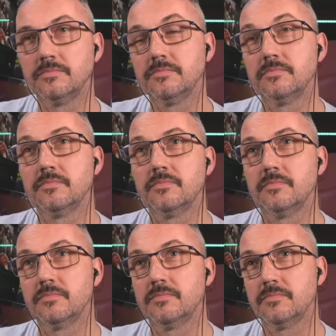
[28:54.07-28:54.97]

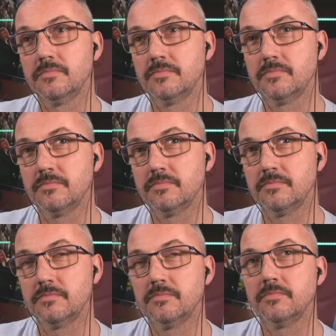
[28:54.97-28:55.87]

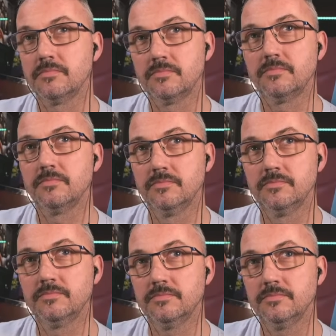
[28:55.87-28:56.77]

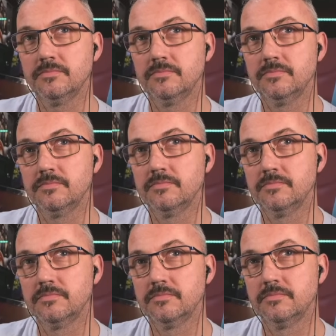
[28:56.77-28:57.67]

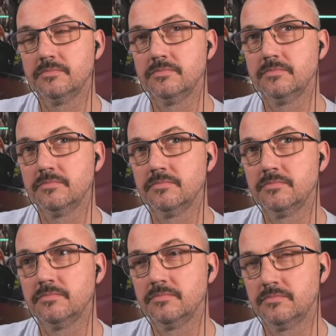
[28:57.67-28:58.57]

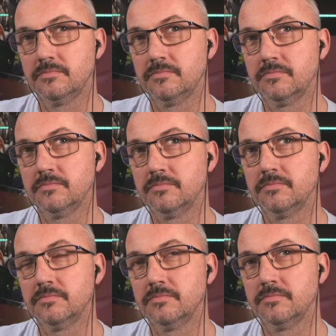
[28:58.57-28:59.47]

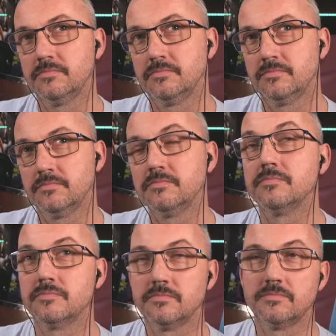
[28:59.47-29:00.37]

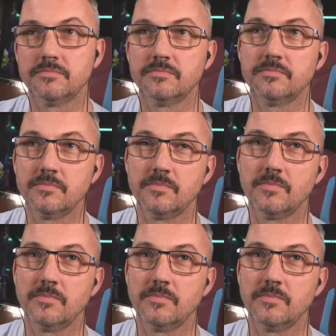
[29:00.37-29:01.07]
This person isn't speaking.